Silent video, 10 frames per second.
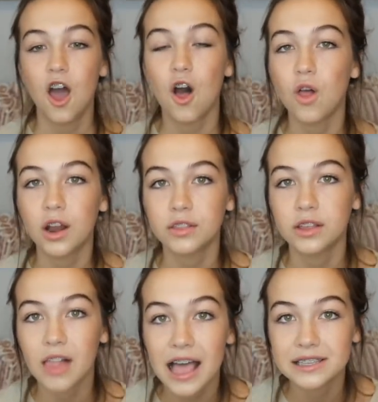a lot of the
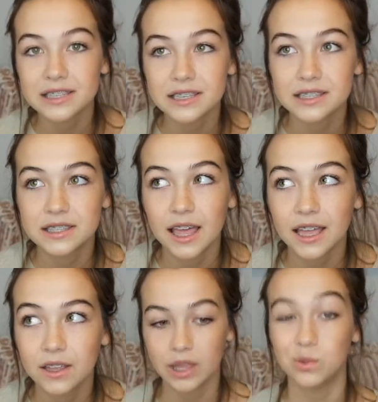classes
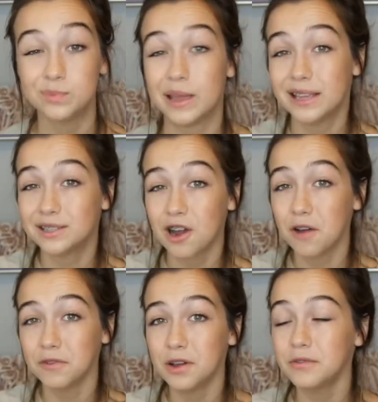that it was based
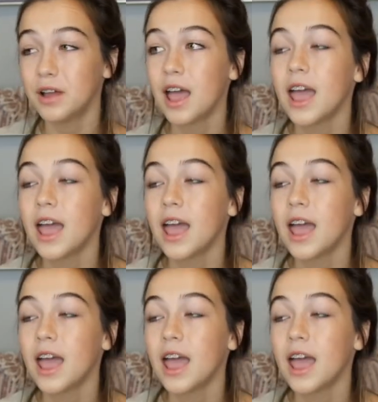off of,